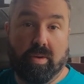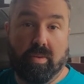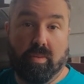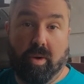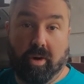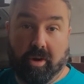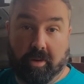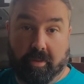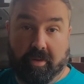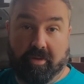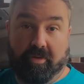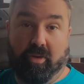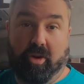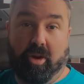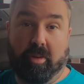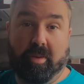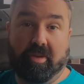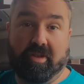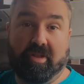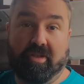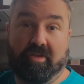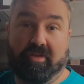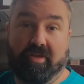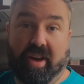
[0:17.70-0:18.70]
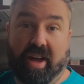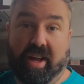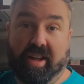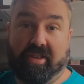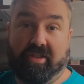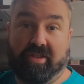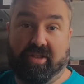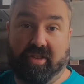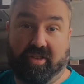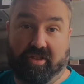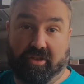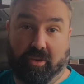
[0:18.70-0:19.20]
Welcome to Foibles and
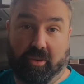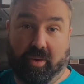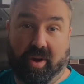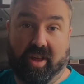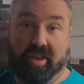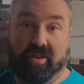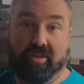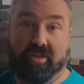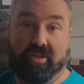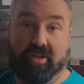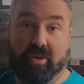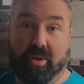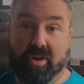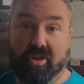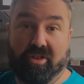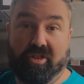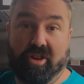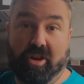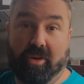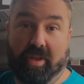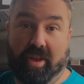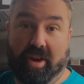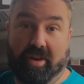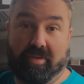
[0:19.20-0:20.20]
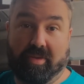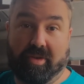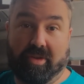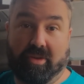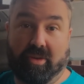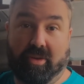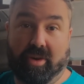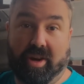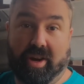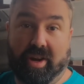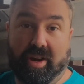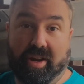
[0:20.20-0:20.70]
Fights, the swordiest sword show that ever
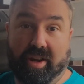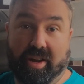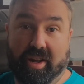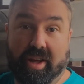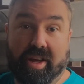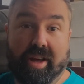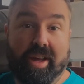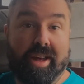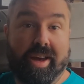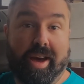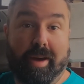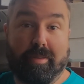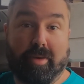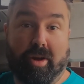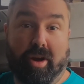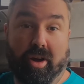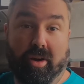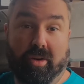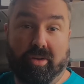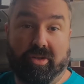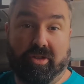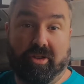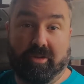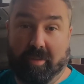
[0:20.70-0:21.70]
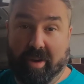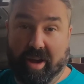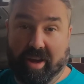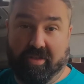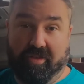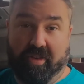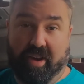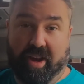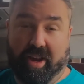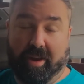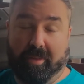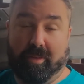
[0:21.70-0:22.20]
sworded. I'm your host, Mike
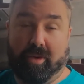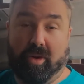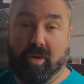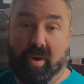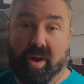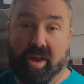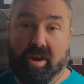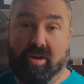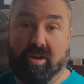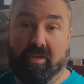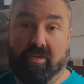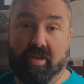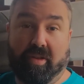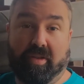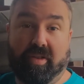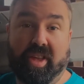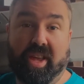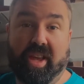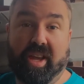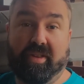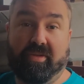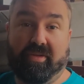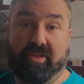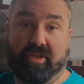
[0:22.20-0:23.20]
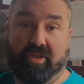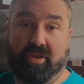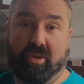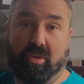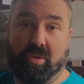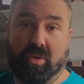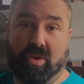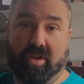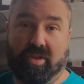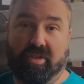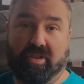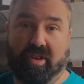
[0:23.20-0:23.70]
Fadem, creator of the League of
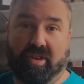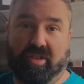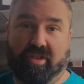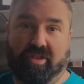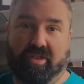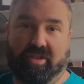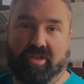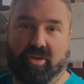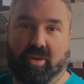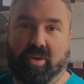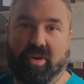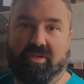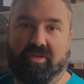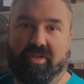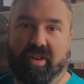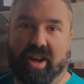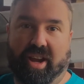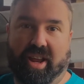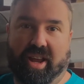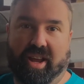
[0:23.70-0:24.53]
Swords, a sword fighting